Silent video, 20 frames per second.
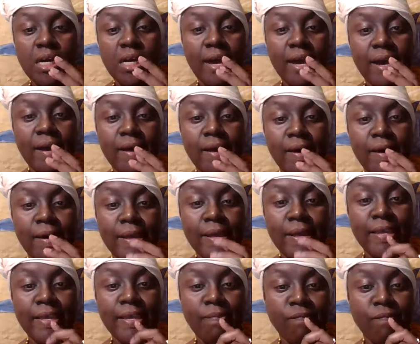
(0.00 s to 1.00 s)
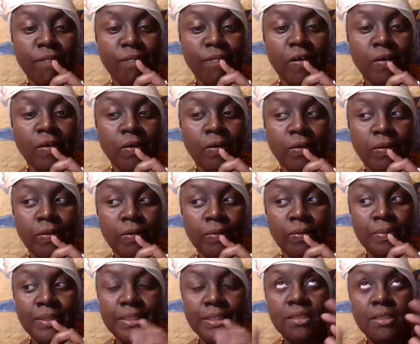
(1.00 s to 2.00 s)
It
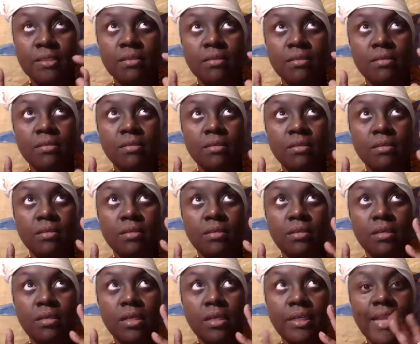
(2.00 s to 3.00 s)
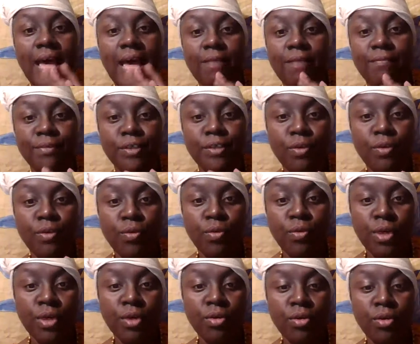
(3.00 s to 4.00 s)
involves lavender
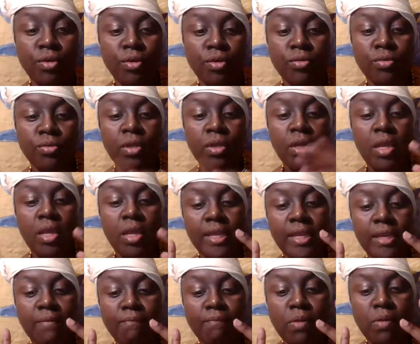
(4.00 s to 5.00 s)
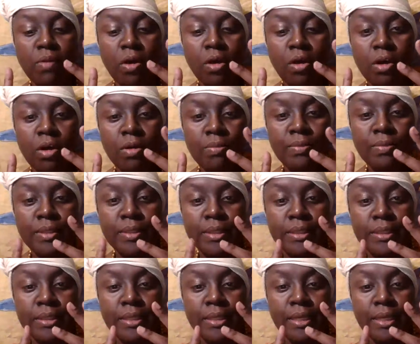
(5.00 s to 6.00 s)
oil. It
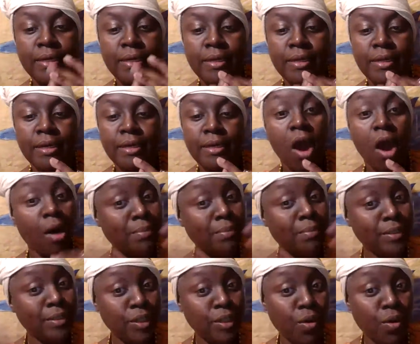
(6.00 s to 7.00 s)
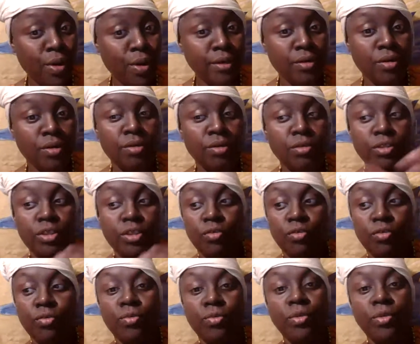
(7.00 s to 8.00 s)
involves almond oil.
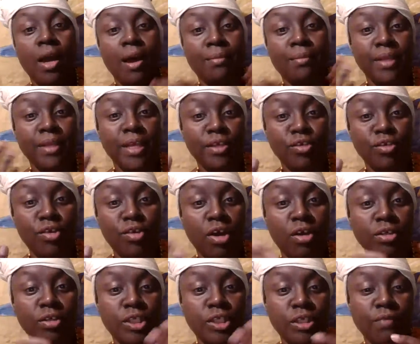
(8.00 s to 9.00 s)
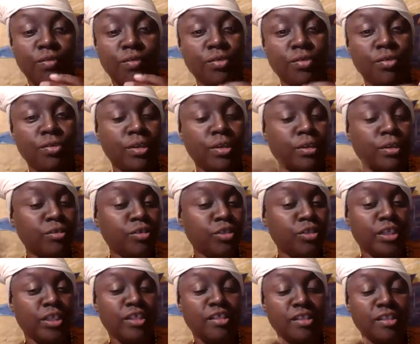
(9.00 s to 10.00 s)
So I'm letting you know. So if you're allergic
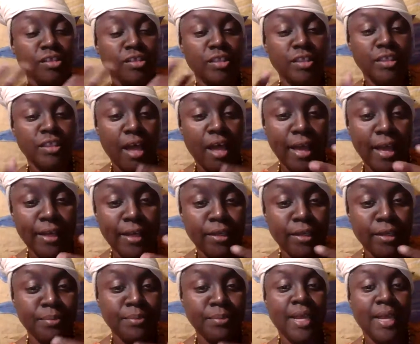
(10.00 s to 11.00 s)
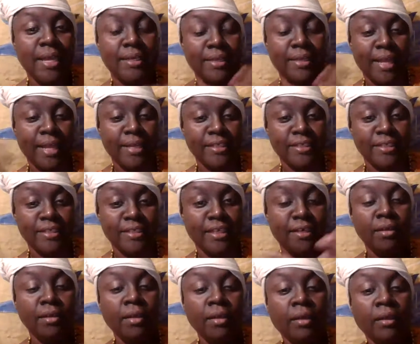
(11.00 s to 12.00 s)
to any of those items, that is in
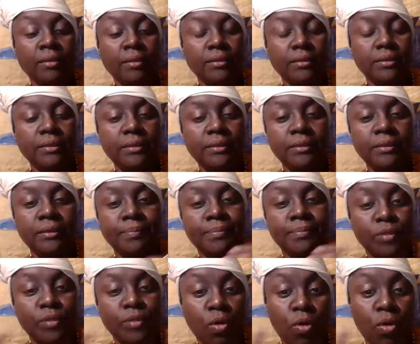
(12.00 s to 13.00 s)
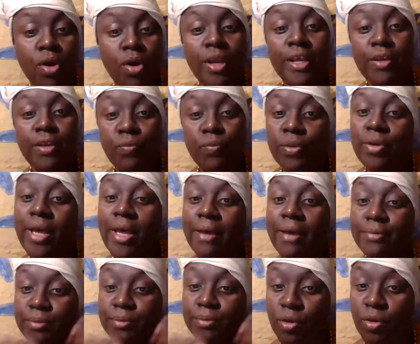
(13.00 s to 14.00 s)
it, or it will have
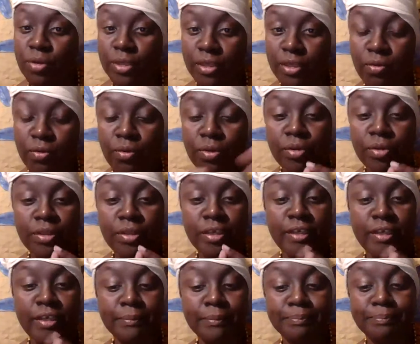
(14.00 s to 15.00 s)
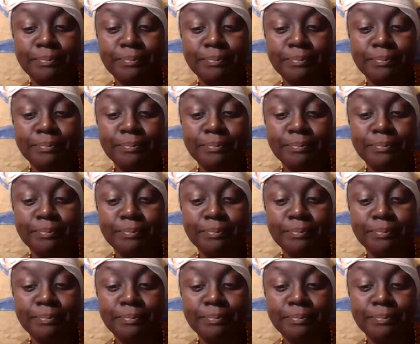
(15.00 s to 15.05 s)
some coconut oil in it.